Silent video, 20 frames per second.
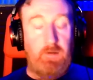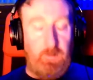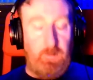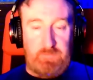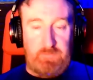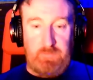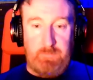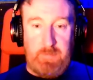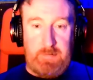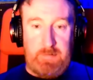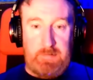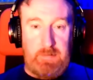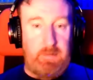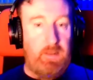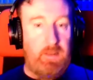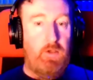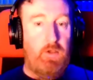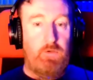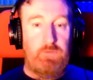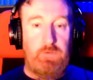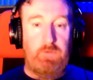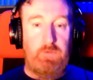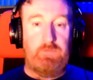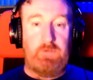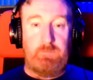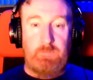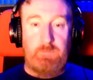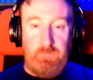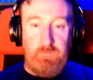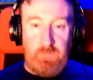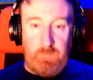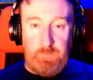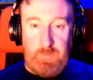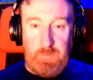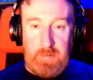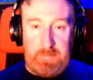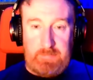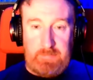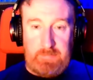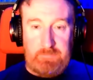lots of money using moving
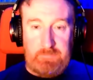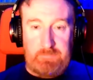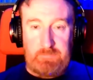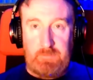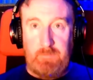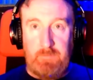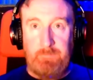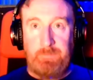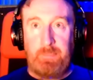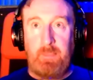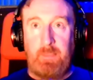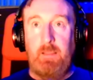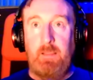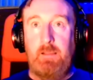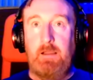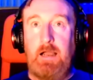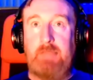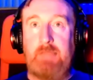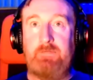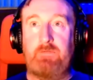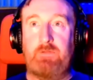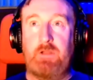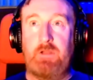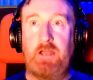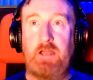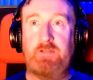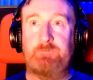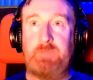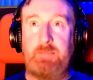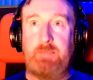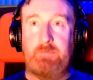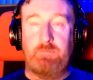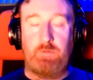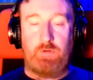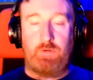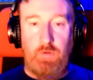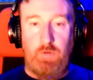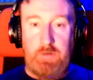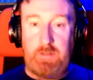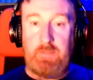blankets. I've even heard of people
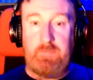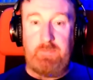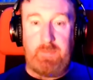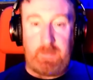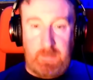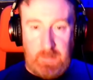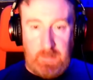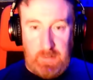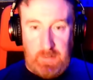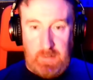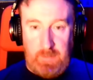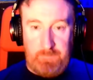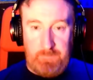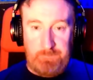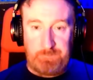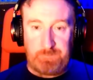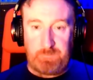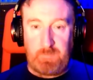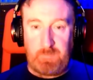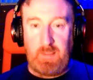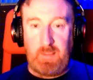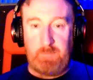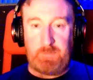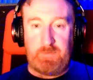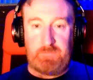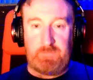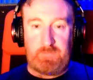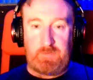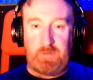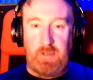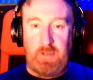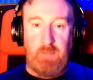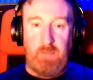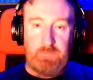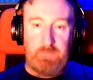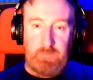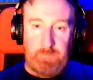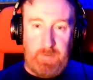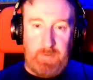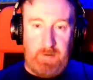recording in their car because the car
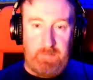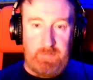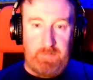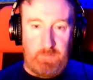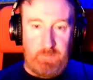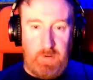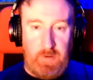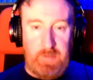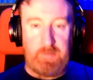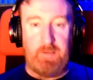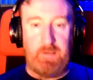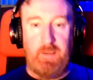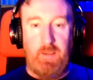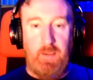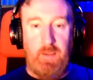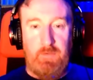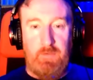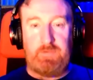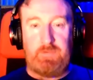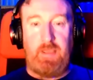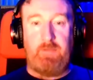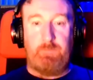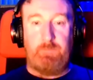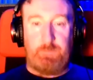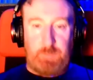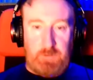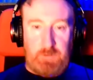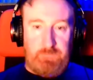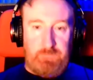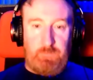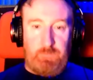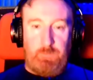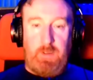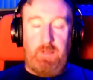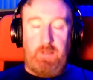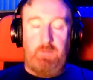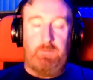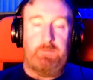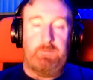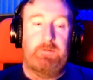was apparently quite soundproof as
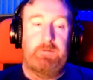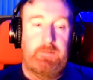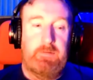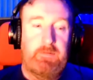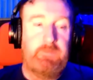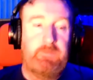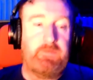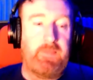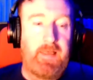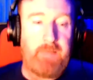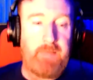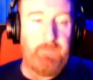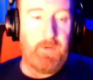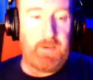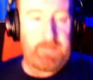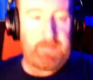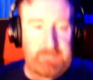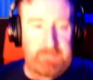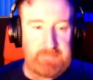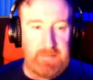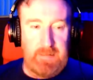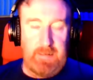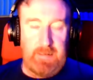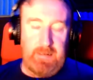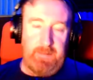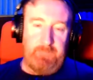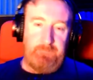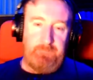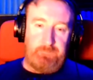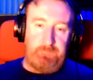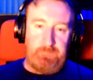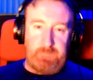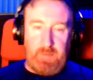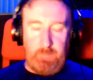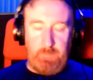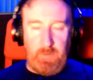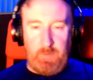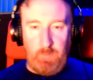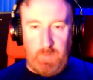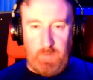well. So that
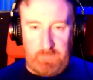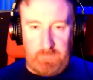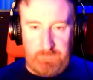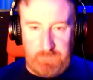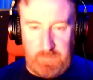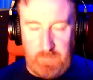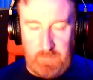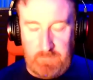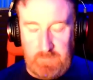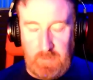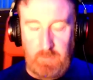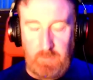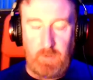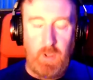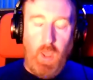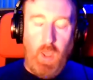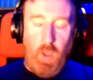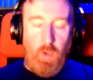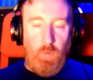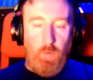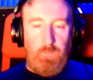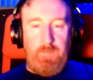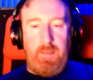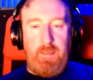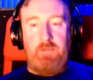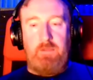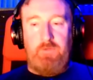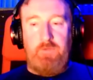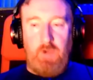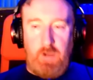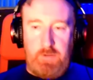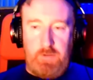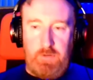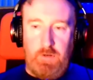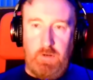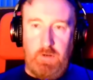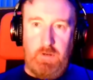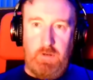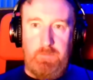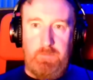might work for you. So now you've got
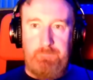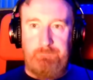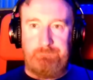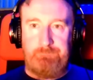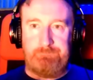your